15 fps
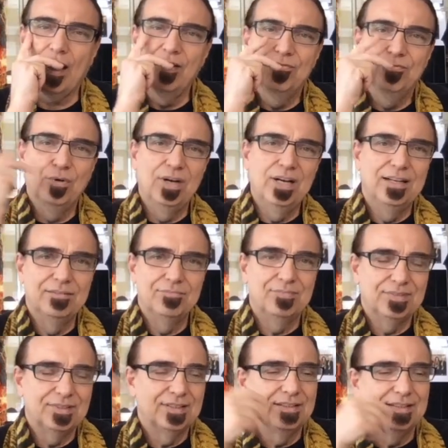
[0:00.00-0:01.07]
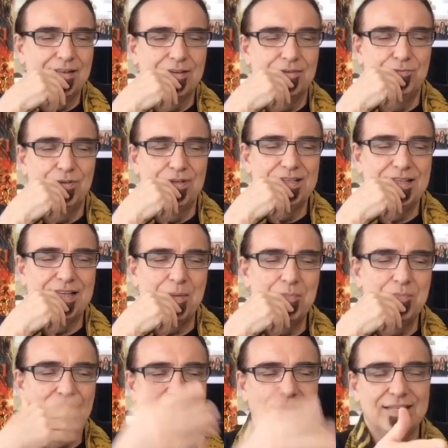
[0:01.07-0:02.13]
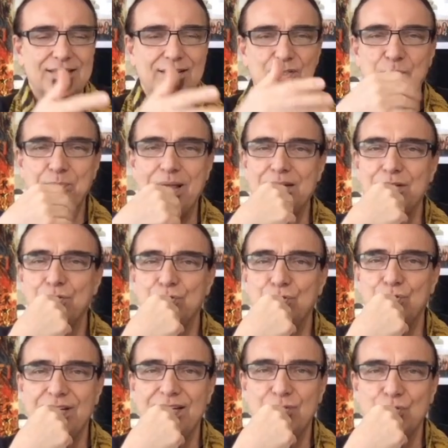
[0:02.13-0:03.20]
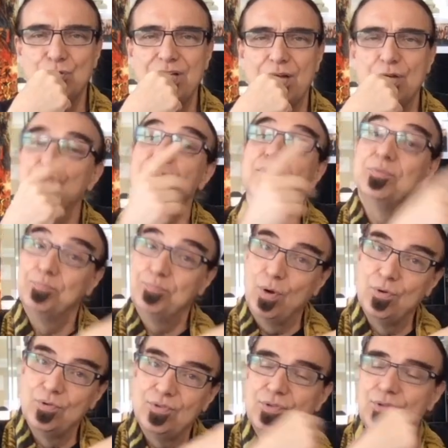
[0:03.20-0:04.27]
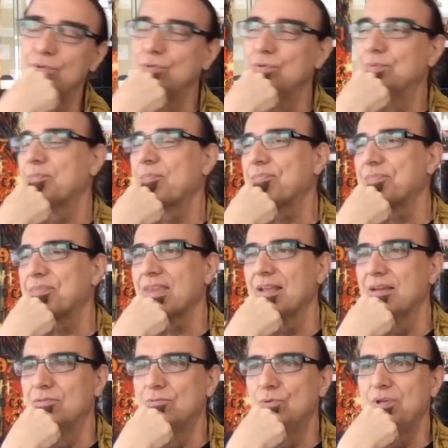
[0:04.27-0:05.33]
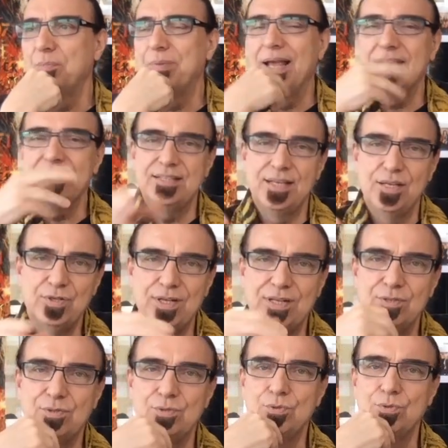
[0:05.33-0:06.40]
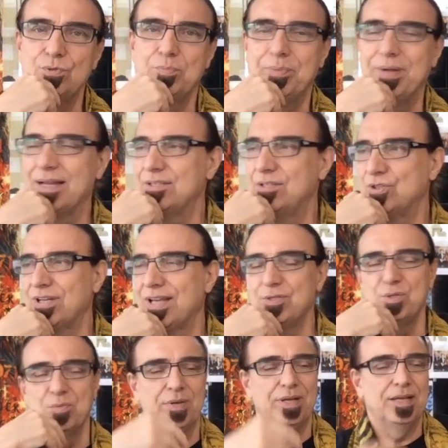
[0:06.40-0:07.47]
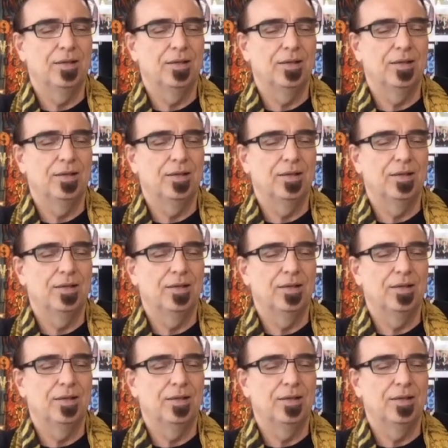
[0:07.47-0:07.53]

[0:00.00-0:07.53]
For them, I had the Spanish introduction both to Rudy Backstage and to Backstage Resume.